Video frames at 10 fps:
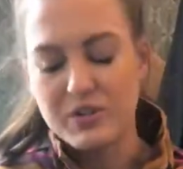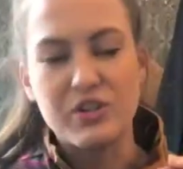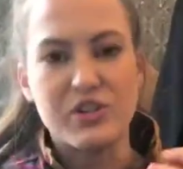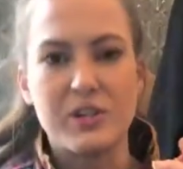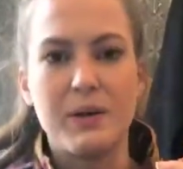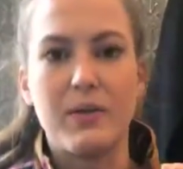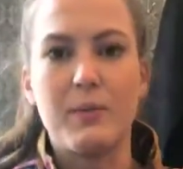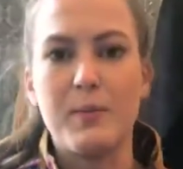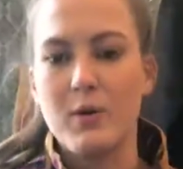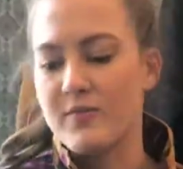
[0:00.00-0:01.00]
It's just gonna be a
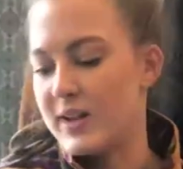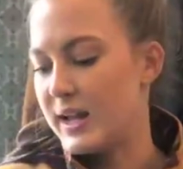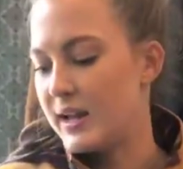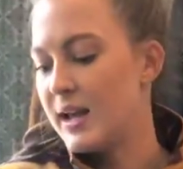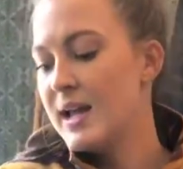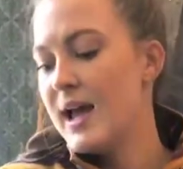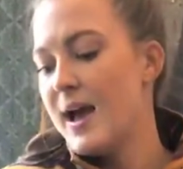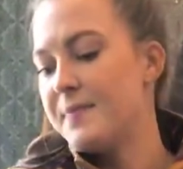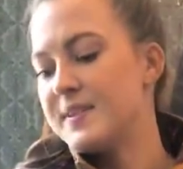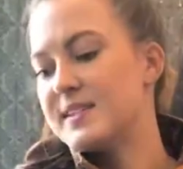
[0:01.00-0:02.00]
little bit more fitted.
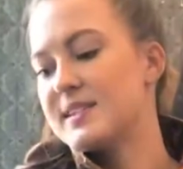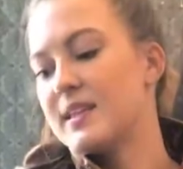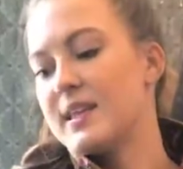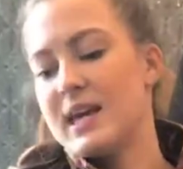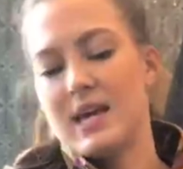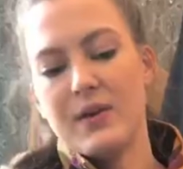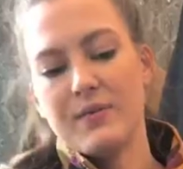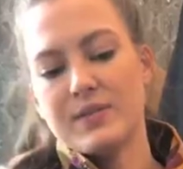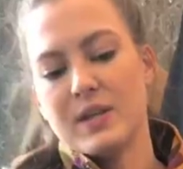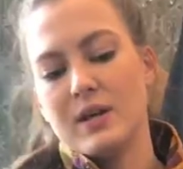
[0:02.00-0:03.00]
And the
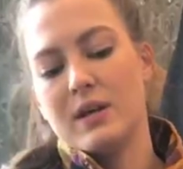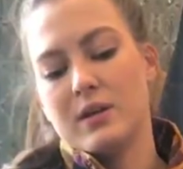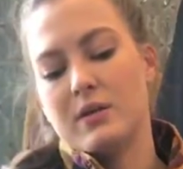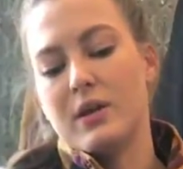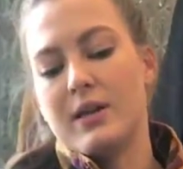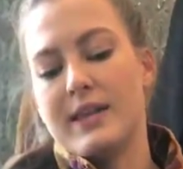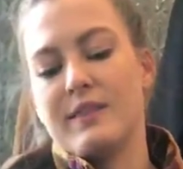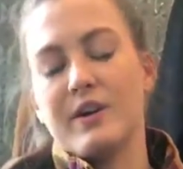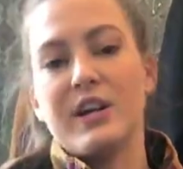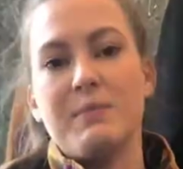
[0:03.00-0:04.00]
sleeves look like
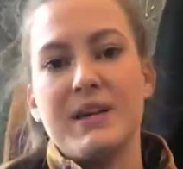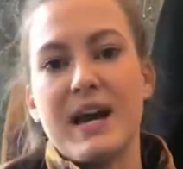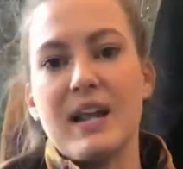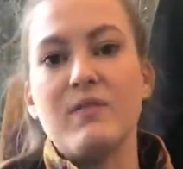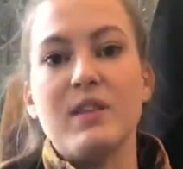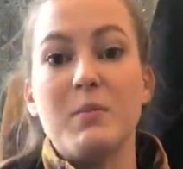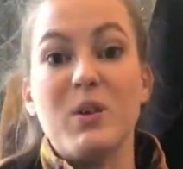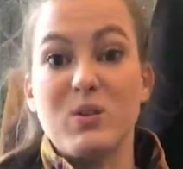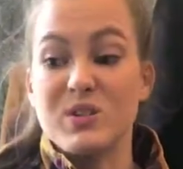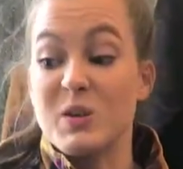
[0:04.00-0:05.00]
they're gonna be kind of in the
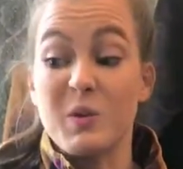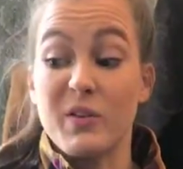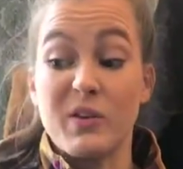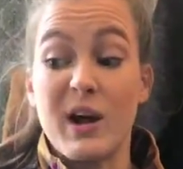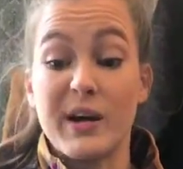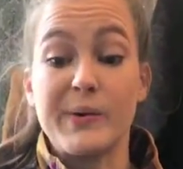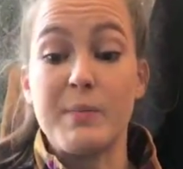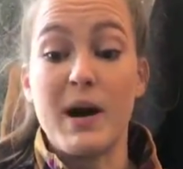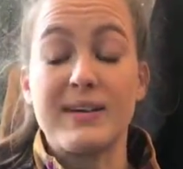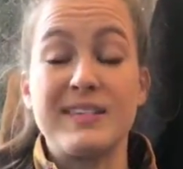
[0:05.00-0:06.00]
middle somewhere. They're not gonna
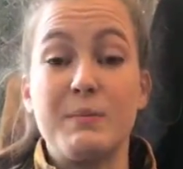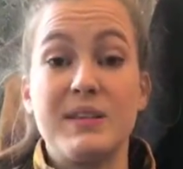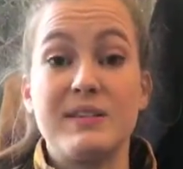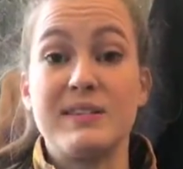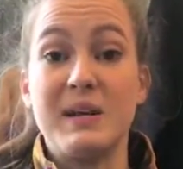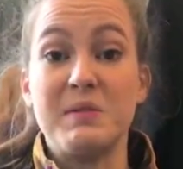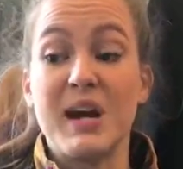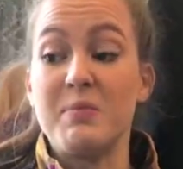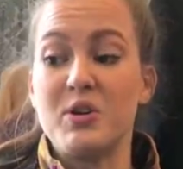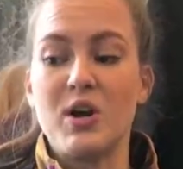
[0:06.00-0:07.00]
be boxy, but at the same
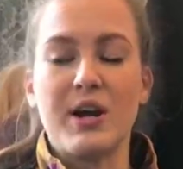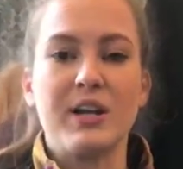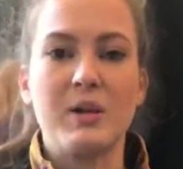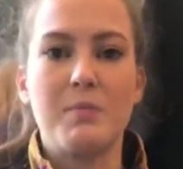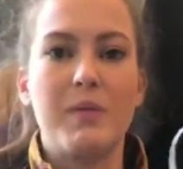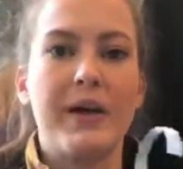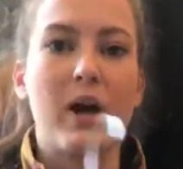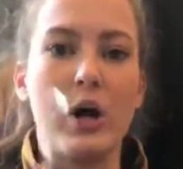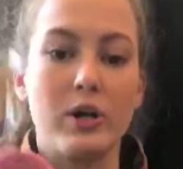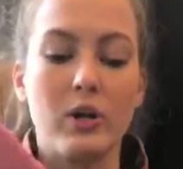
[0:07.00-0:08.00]
time, they're not gonna
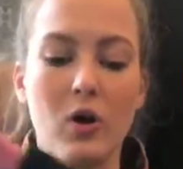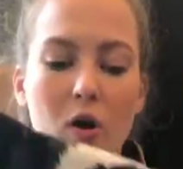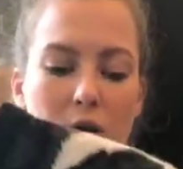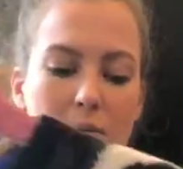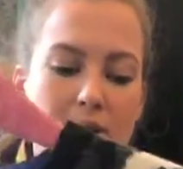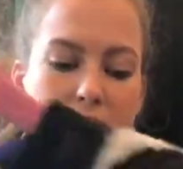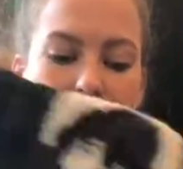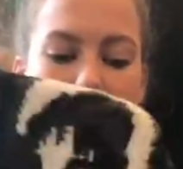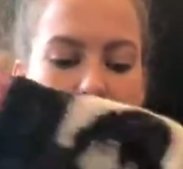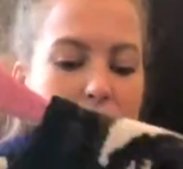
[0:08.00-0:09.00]
like hug your arm
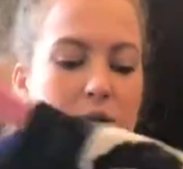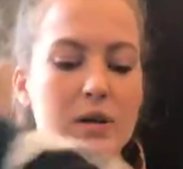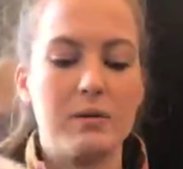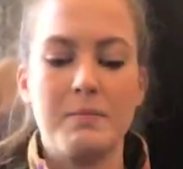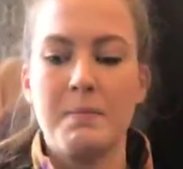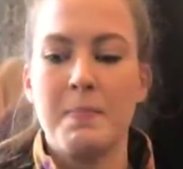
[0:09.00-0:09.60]
either.